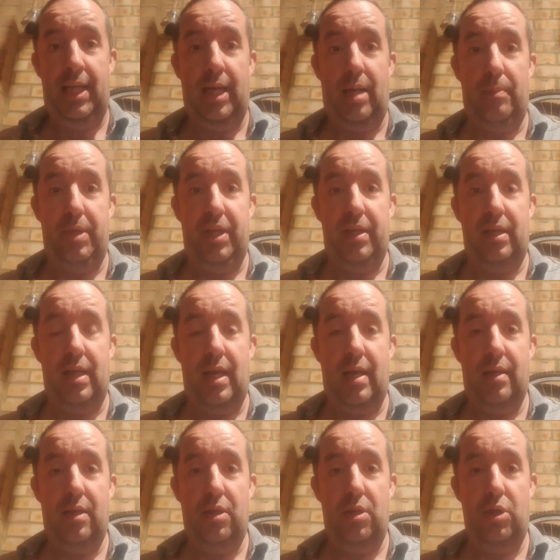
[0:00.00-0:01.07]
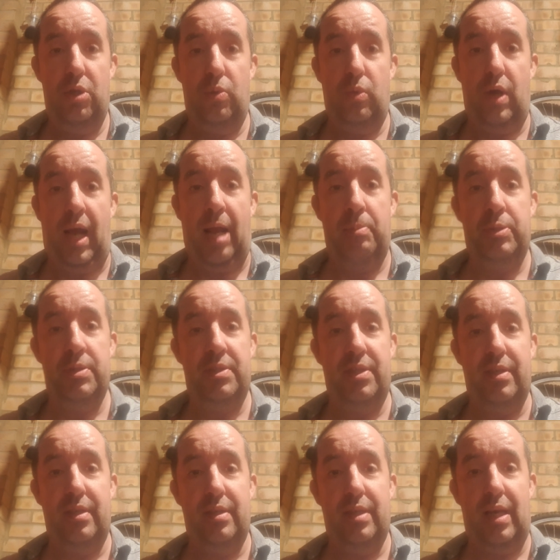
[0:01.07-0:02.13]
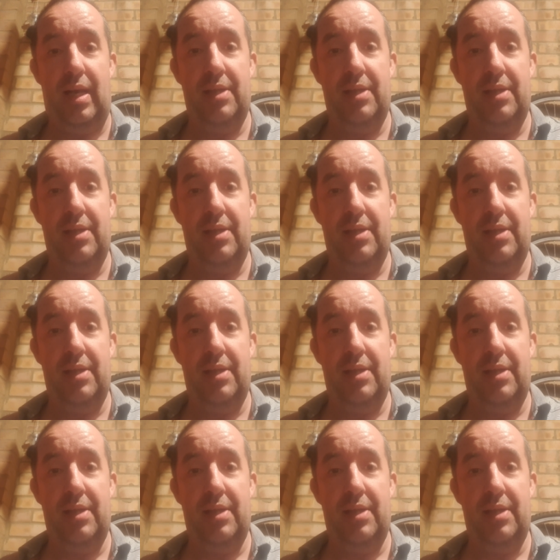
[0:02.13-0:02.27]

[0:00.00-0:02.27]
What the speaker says: I mean, look what happened to